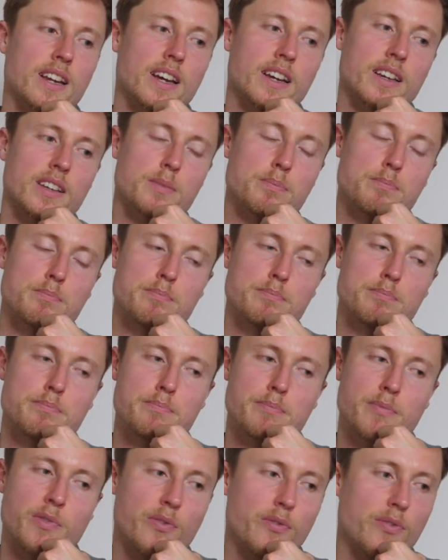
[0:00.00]
like
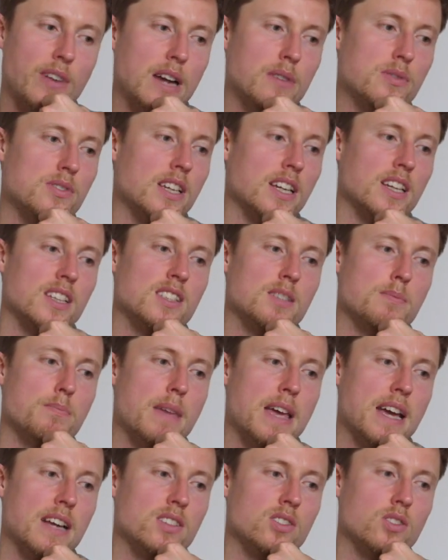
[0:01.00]
5 seconds
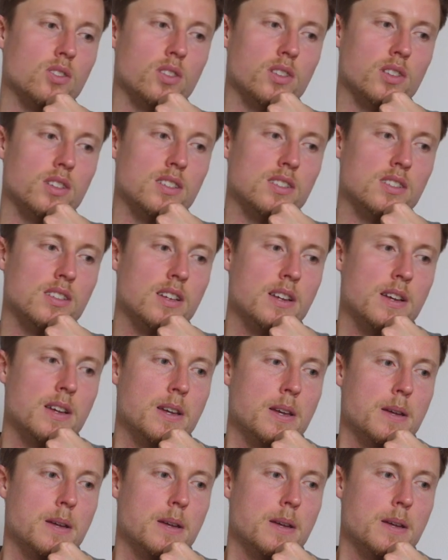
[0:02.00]
max on this.